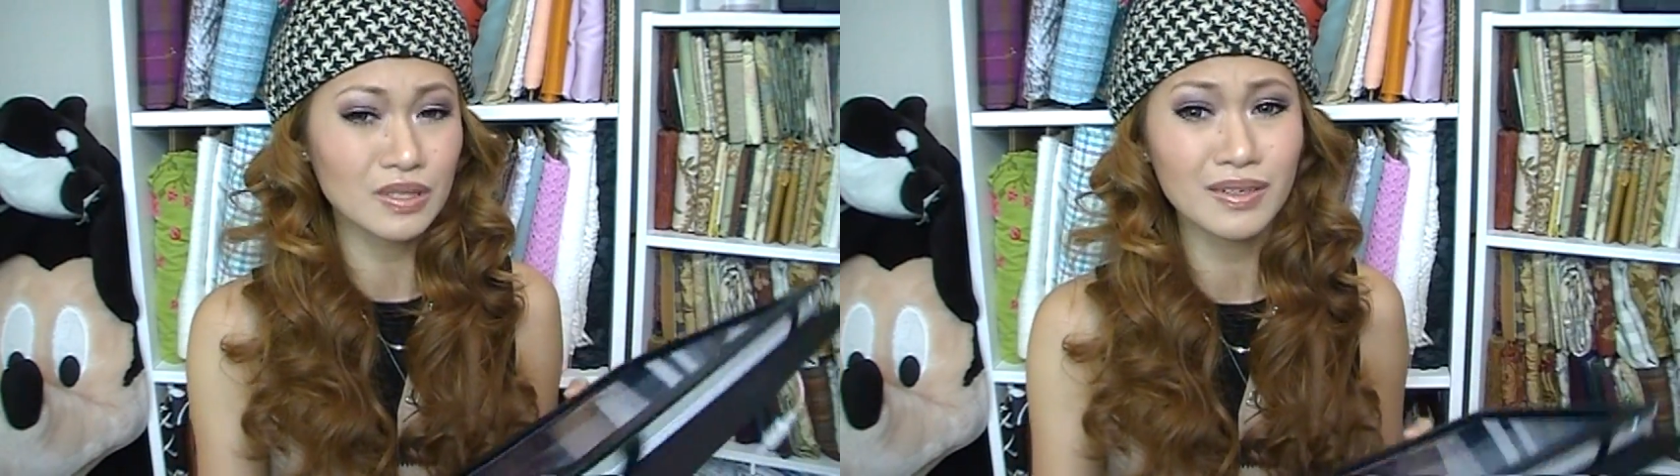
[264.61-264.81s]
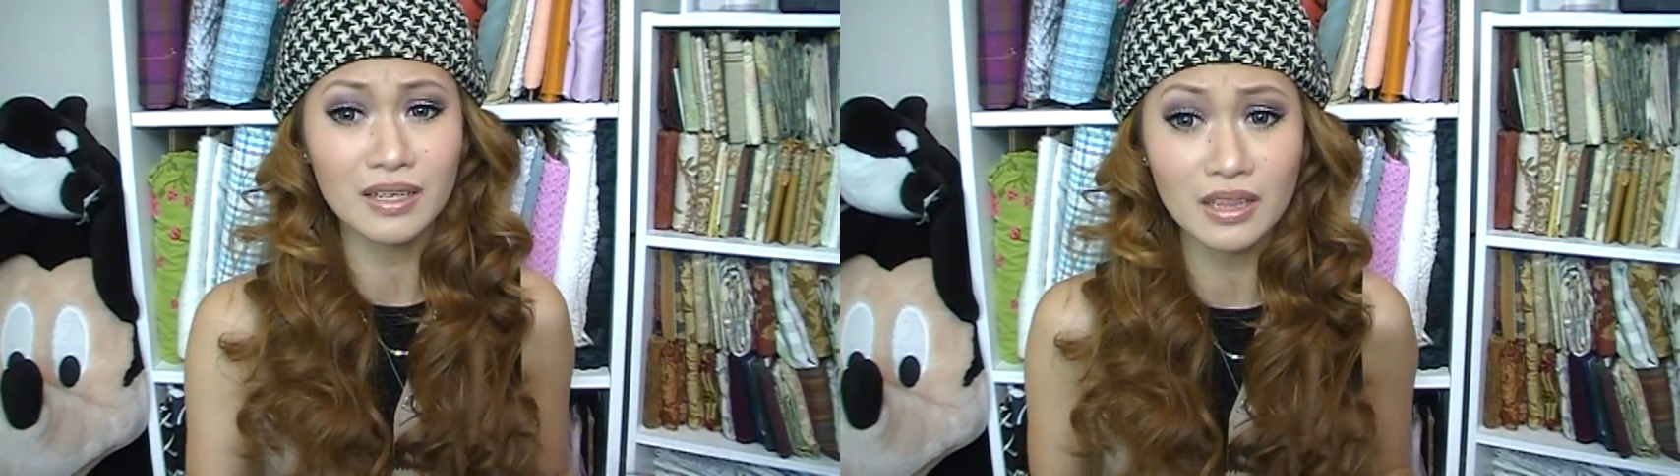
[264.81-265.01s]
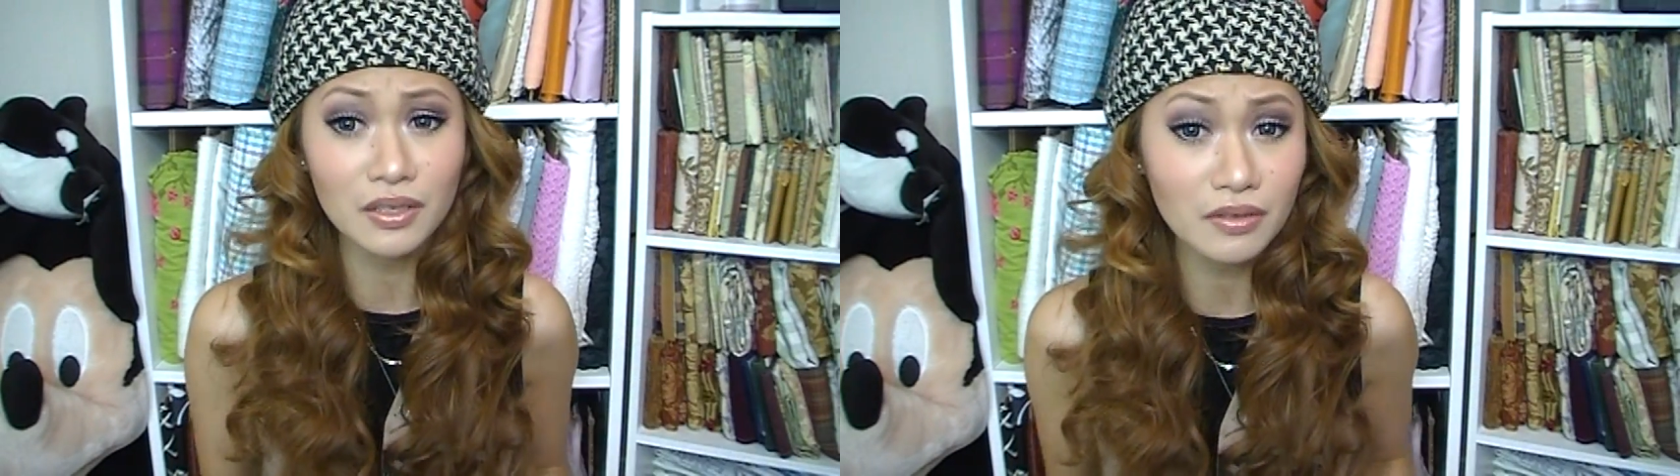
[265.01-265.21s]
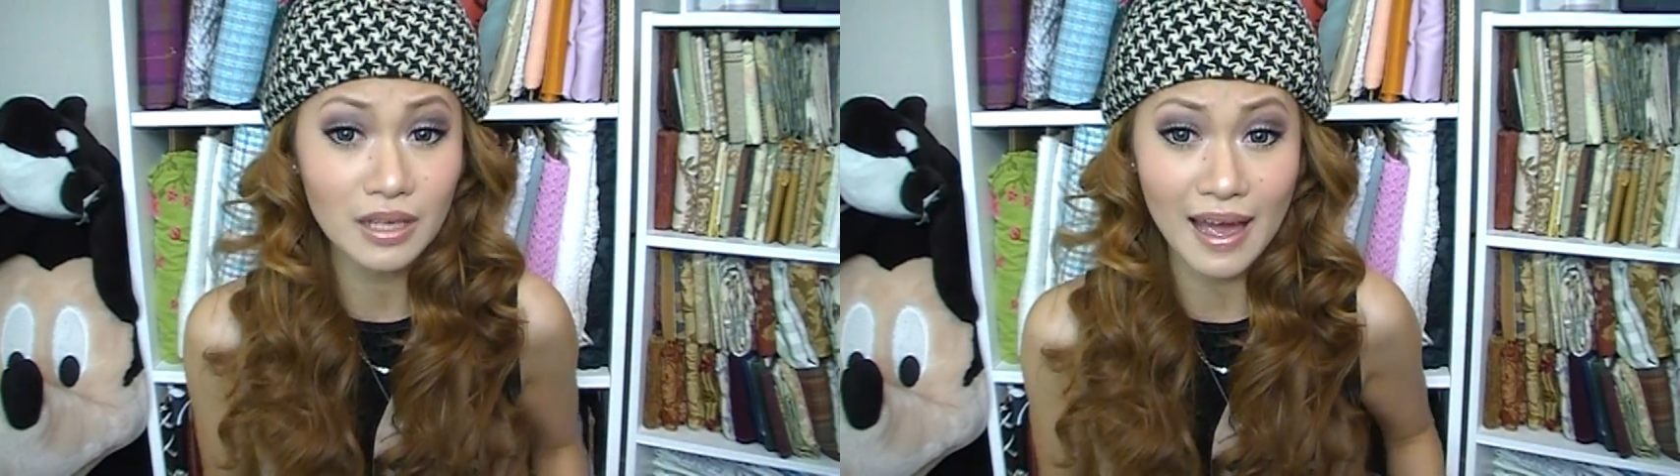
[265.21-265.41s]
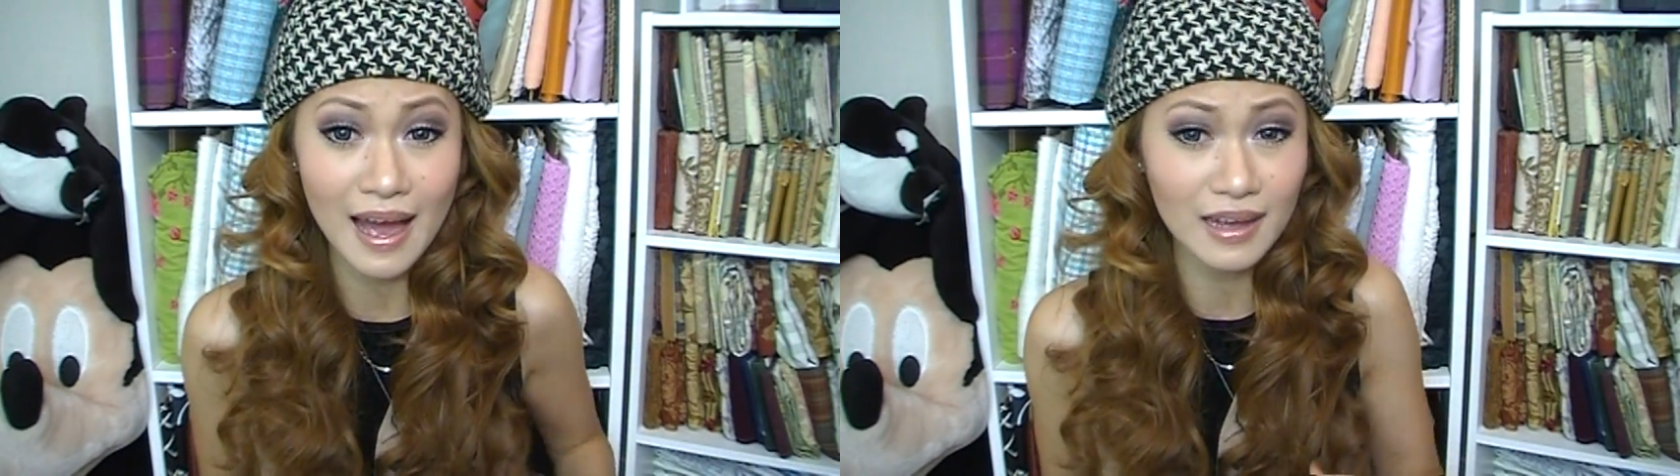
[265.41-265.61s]
So it
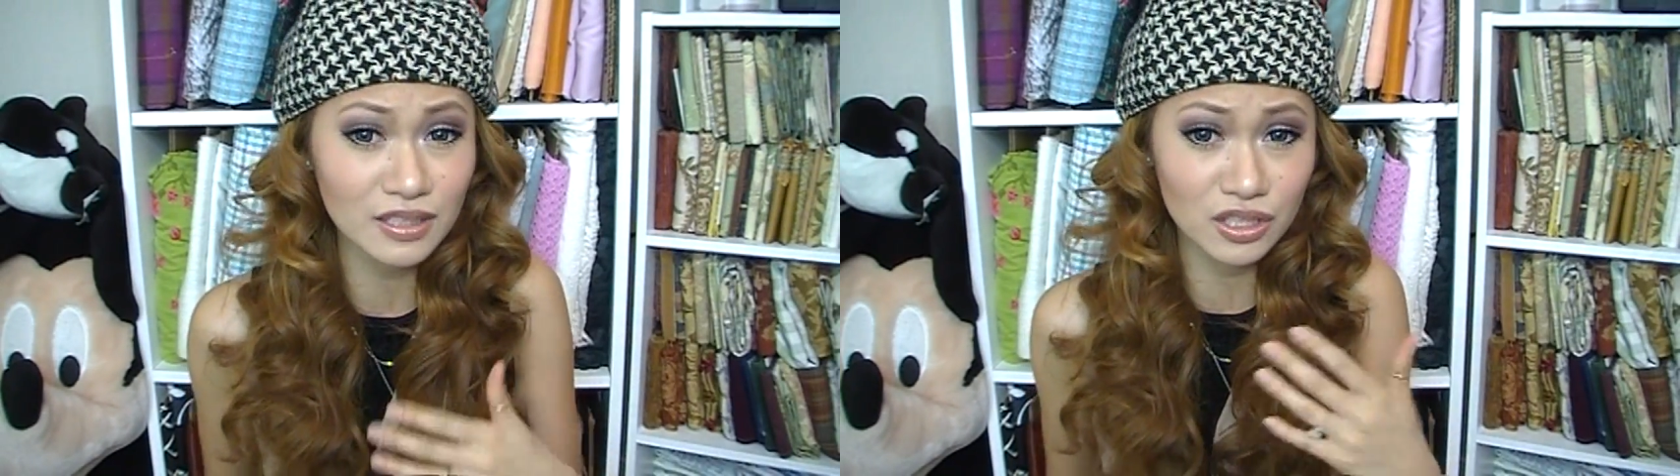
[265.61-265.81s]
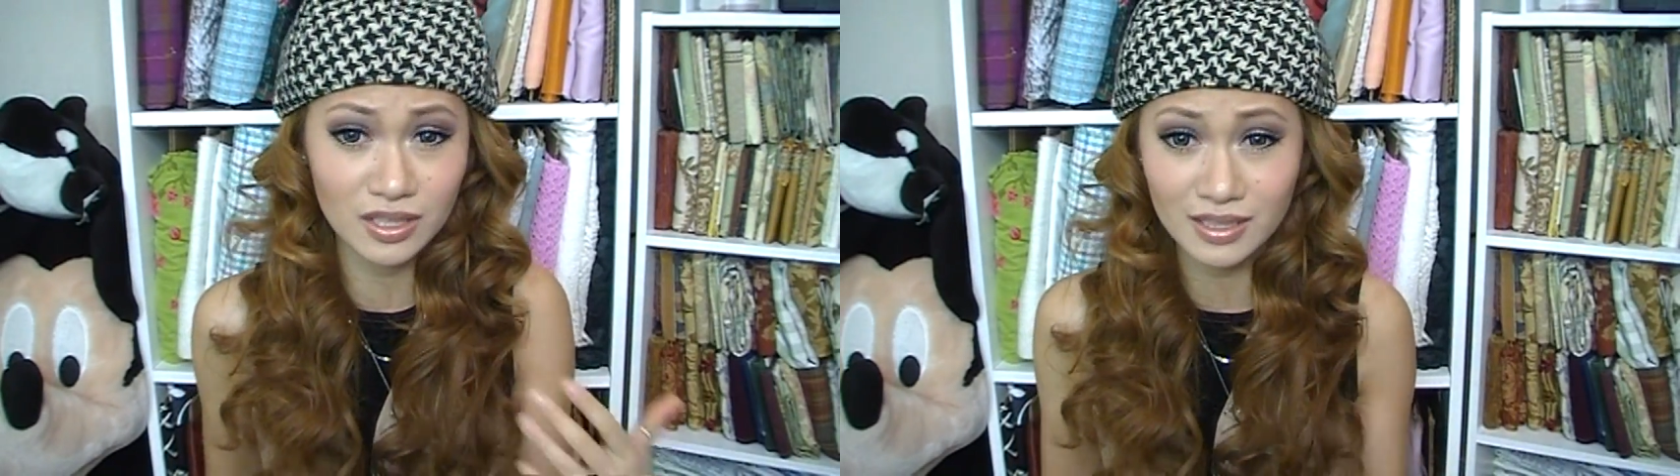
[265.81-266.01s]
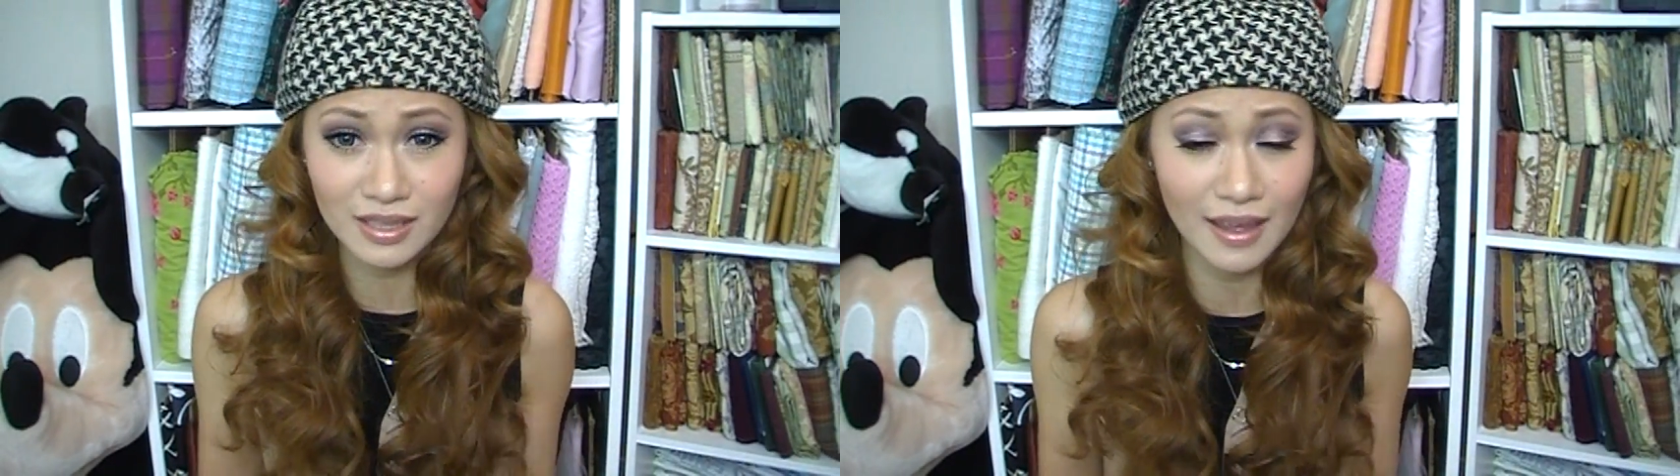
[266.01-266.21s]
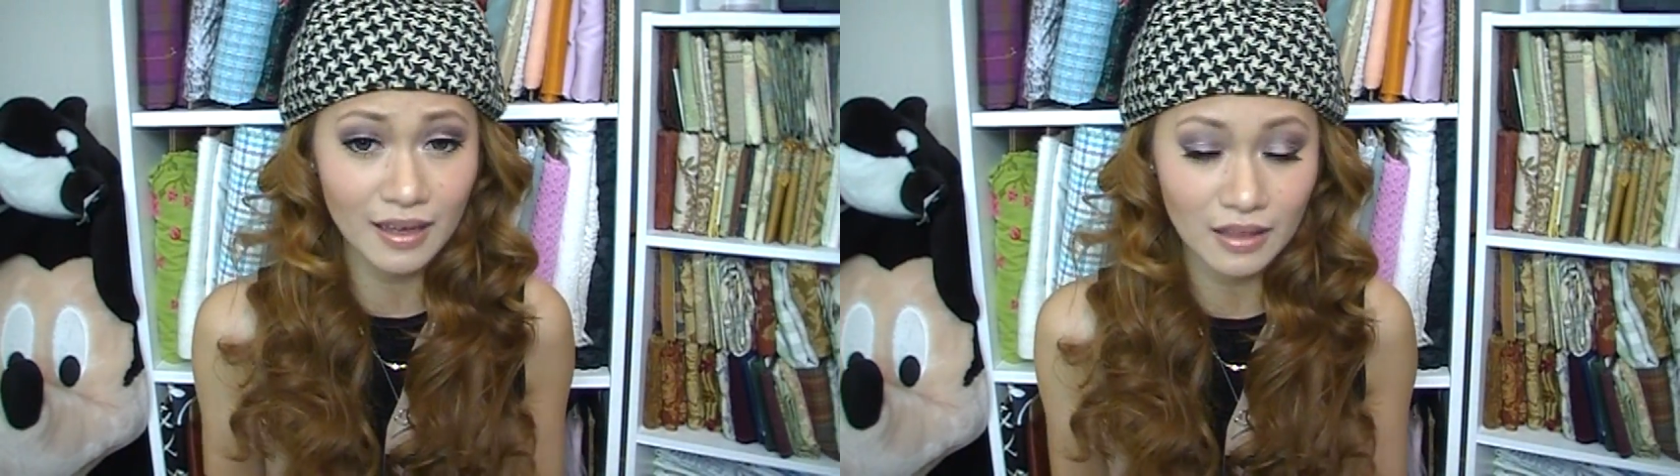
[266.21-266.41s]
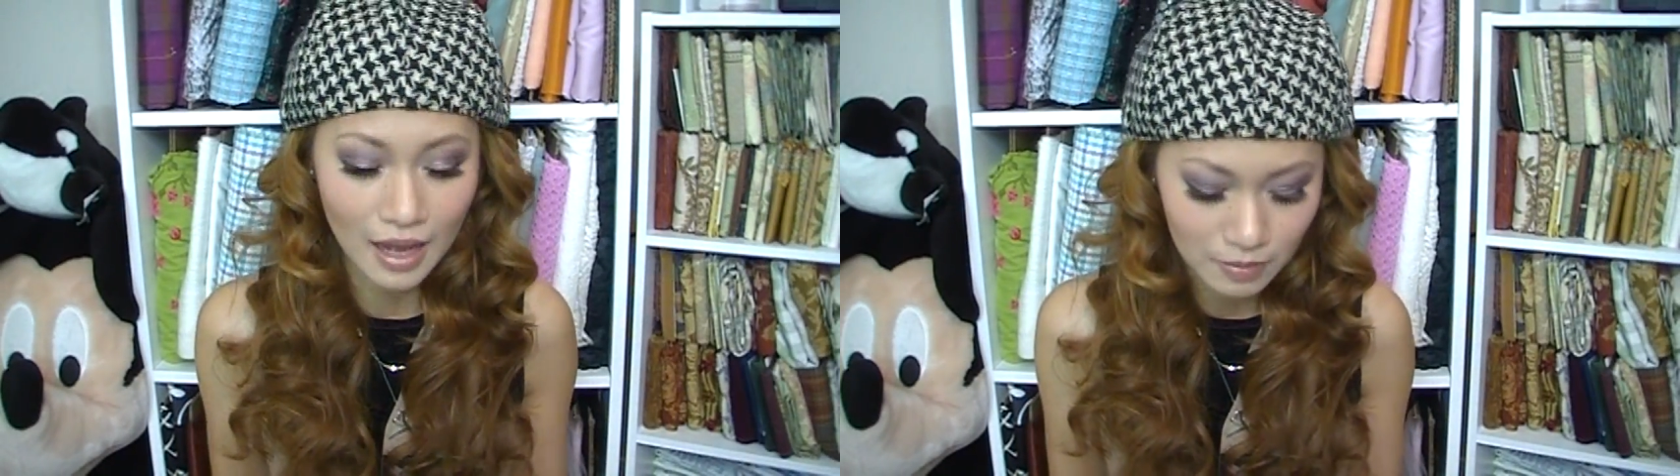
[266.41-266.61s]
literally acts just
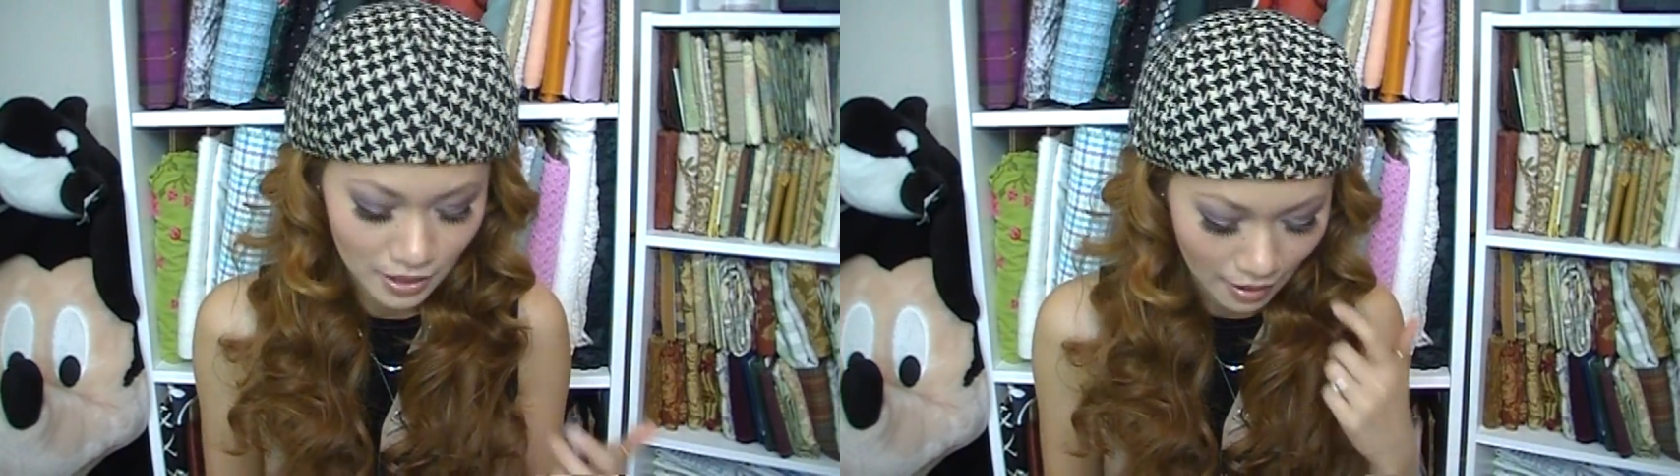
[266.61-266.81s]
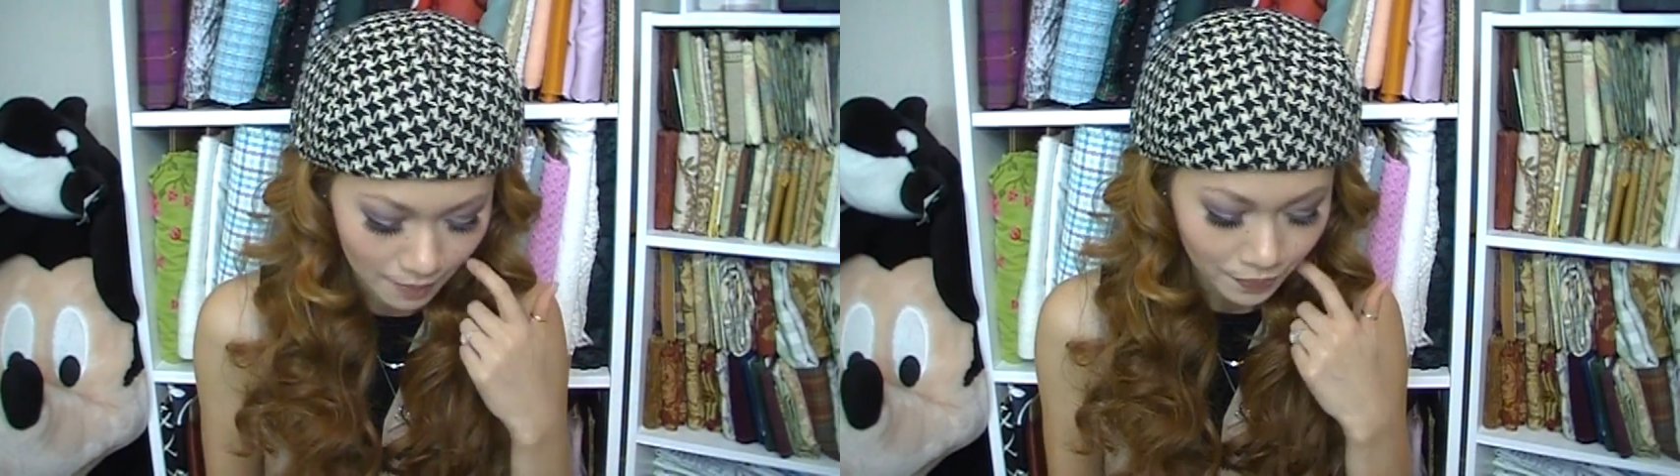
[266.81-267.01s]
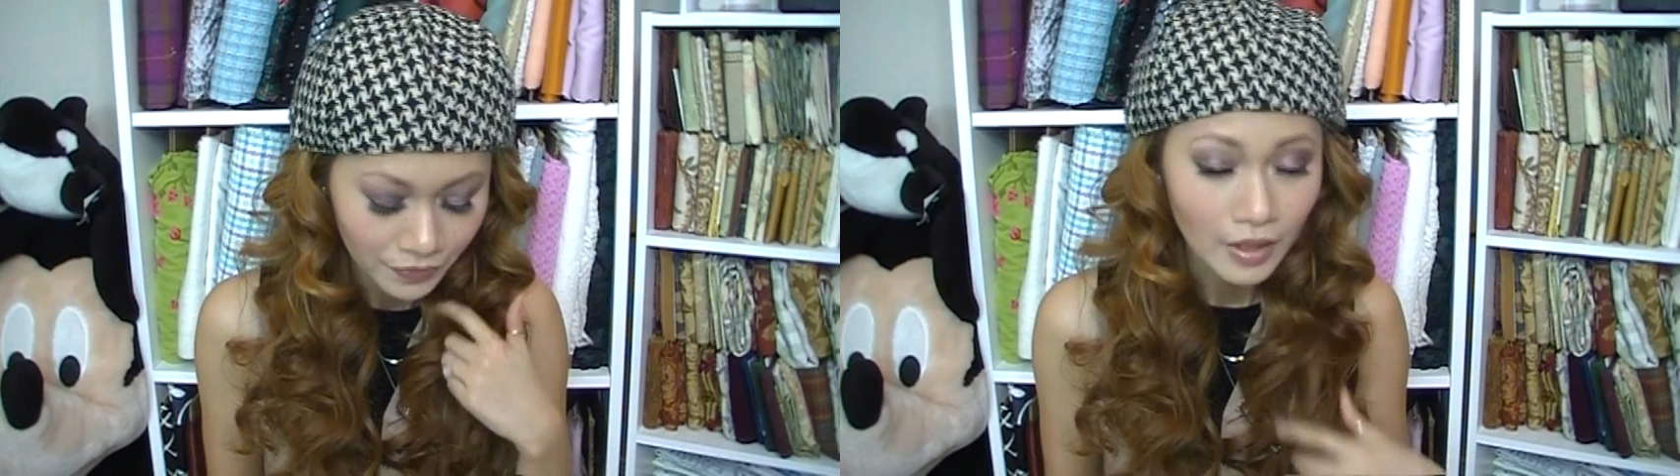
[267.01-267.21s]
like a laptop.